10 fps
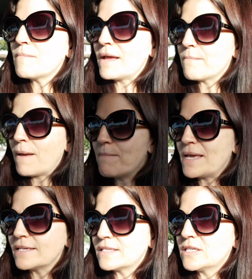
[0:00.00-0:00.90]
my
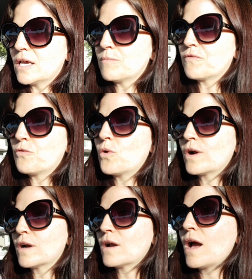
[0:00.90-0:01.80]
biggest tip
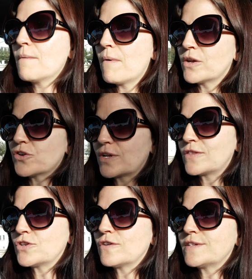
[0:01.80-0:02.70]
for monitoring
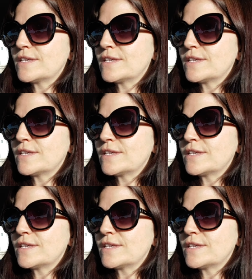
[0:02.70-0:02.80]
the nervous